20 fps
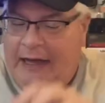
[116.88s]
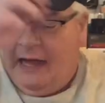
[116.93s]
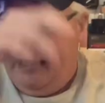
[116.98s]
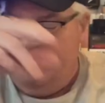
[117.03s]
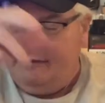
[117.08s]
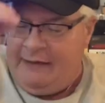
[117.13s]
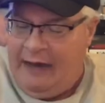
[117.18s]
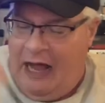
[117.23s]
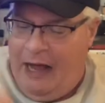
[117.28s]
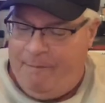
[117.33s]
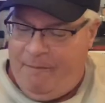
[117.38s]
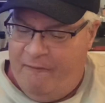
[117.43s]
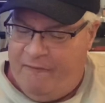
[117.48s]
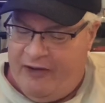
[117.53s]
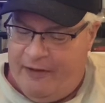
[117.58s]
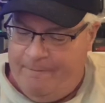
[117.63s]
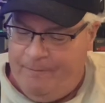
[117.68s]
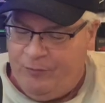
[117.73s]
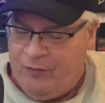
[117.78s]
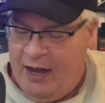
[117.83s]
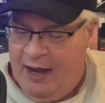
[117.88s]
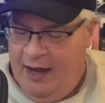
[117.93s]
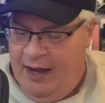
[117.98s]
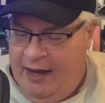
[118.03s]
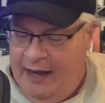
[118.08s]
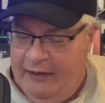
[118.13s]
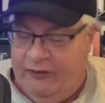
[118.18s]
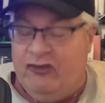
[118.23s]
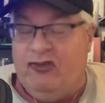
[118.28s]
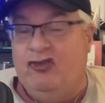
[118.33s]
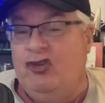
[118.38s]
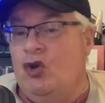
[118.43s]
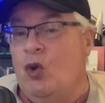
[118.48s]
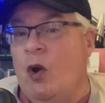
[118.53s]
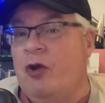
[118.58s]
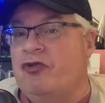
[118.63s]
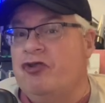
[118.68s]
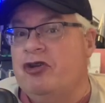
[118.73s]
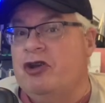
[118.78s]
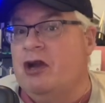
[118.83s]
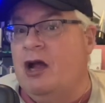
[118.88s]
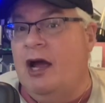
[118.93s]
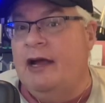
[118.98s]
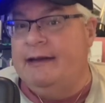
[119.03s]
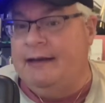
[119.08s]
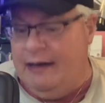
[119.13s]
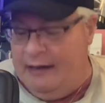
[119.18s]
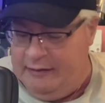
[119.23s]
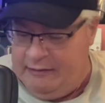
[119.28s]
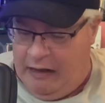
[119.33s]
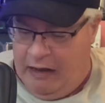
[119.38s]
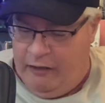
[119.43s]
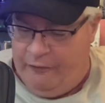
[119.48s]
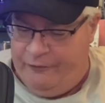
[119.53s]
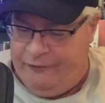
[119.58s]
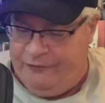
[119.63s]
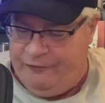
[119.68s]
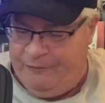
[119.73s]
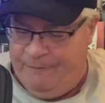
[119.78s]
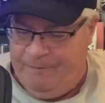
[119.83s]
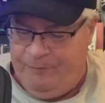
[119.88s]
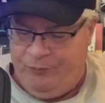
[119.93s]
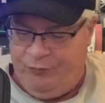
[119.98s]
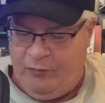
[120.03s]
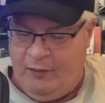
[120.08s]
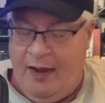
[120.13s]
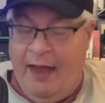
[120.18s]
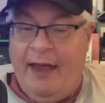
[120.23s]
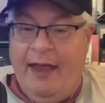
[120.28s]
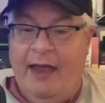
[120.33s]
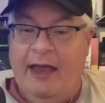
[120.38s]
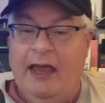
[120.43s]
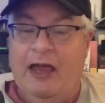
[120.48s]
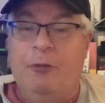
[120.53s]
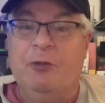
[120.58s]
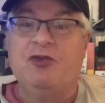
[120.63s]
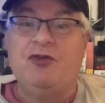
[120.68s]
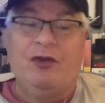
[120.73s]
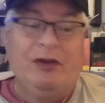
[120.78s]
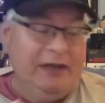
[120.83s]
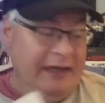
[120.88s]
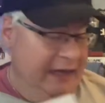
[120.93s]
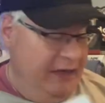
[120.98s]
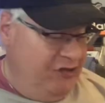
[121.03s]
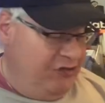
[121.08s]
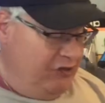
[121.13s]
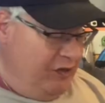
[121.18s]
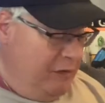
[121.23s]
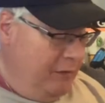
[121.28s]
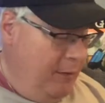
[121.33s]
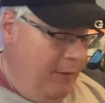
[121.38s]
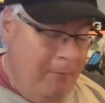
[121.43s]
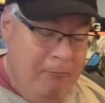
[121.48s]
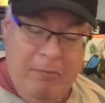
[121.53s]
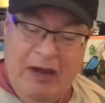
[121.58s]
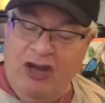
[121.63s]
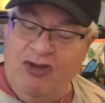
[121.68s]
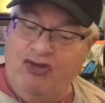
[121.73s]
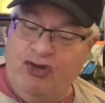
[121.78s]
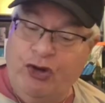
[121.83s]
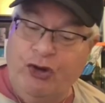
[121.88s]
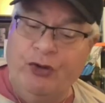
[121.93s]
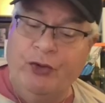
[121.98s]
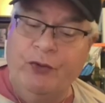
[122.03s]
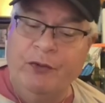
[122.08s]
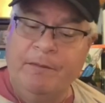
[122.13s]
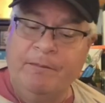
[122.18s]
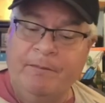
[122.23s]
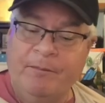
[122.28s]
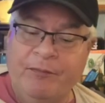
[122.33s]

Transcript: on top of it. It's $299. It was released in mid June,